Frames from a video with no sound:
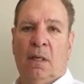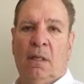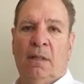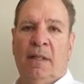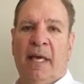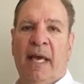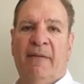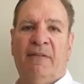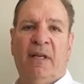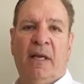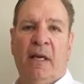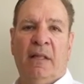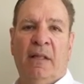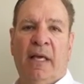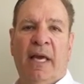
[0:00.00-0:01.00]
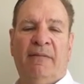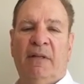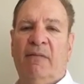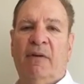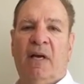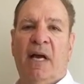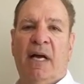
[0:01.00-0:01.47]
they have to
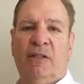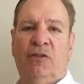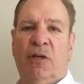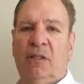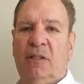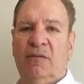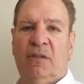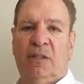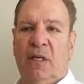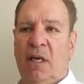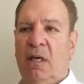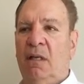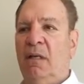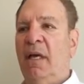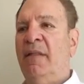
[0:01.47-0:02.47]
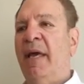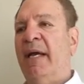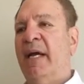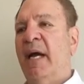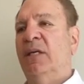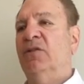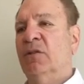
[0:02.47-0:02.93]
have a contract of sale, and that
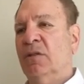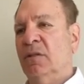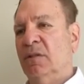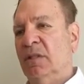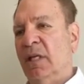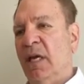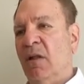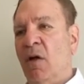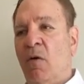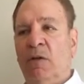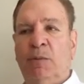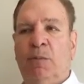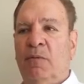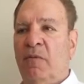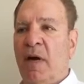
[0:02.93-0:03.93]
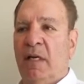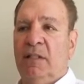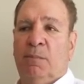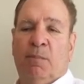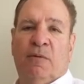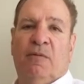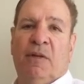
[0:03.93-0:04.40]
contract of sale always provides a
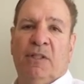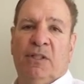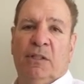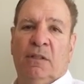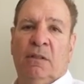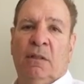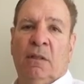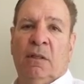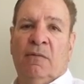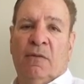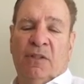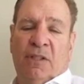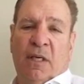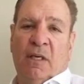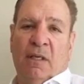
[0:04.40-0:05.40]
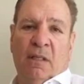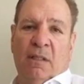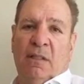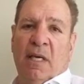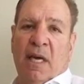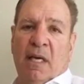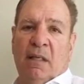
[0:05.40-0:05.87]
provision for setting a
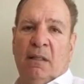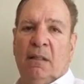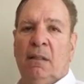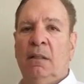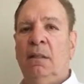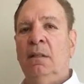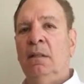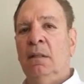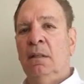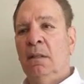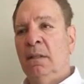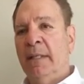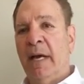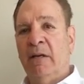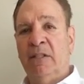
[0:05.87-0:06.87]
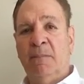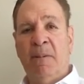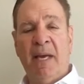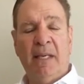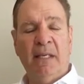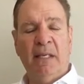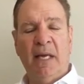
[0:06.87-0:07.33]
date. Now,
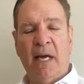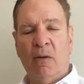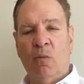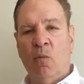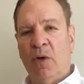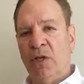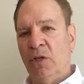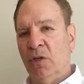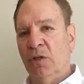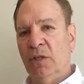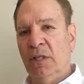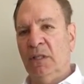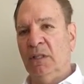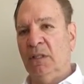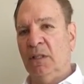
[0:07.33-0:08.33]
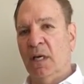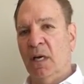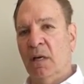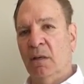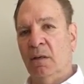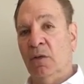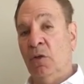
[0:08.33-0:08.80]
depending on what your needs
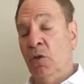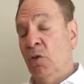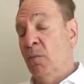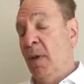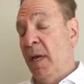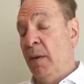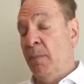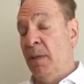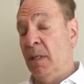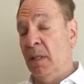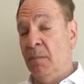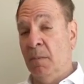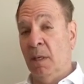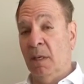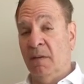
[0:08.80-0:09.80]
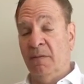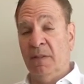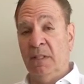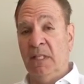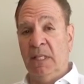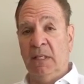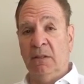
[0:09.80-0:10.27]
are, you may be in the middle of
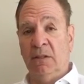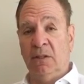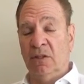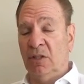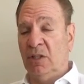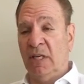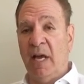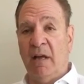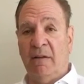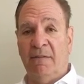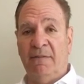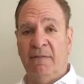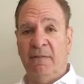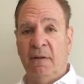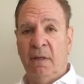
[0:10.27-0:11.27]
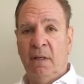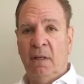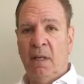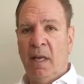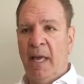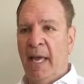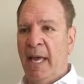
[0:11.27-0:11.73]
a deal yourself
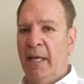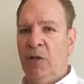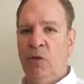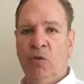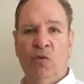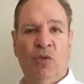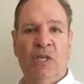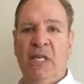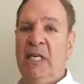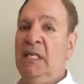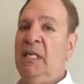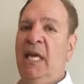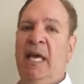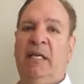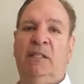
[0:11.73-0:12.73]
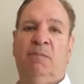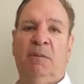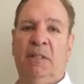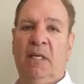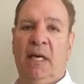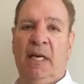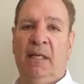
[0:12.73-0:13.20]
and you need to
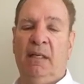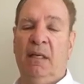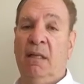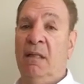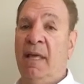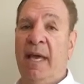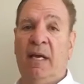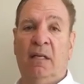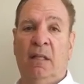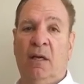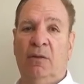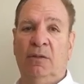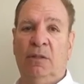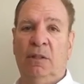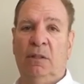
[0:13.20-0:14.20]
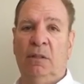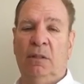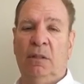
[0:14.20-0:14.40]
expedite that closing.